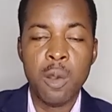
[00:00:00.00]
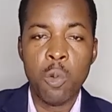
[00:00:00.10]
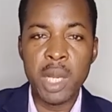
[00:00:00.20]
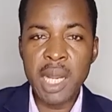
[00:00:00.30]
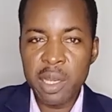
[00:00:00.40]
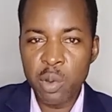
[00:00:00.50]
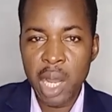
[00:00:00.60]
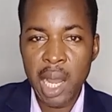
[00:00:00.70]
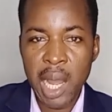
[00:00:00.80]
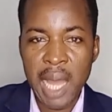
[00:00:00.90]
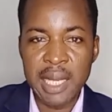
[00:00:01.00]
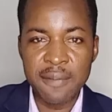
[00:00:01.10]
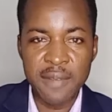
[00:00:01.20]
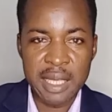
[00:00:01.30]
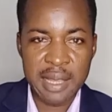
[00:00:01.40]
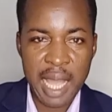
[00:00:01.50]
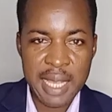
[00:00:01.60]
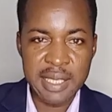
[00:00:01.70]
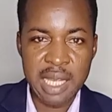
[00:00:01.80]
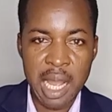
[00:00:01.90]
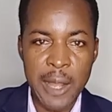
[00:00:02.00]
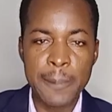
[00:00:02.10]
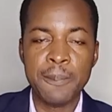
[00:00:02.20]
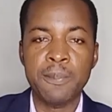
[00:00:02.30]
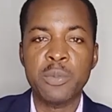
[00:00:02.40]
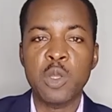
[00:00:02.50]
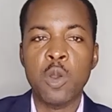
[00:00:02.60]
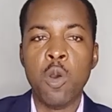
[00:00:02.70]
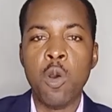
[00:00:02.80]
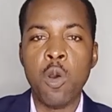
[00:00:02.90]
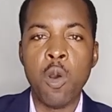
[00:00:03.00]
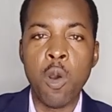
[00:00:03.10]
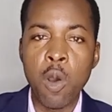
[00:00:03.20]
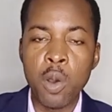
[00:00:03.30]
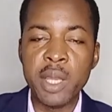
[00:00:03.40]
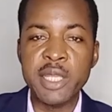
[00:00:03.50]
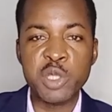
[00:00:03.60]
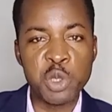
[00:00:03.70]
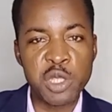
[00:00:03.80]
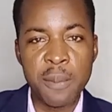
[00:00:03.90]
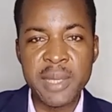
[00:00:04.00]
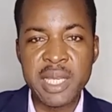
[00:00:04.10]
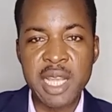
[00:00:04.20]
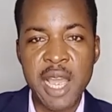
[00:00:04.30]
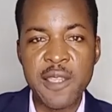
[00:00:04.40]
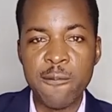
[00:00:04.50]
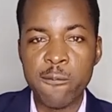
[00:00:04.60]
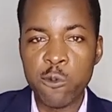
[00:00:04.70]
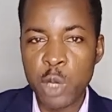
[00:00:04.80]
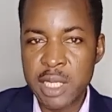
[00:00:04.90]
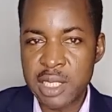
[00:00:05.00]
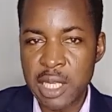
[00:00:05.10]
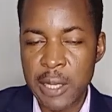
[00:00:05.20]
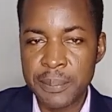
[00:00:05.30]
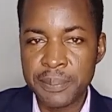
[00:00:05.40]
Whether you are an advertiser or a social media influencer,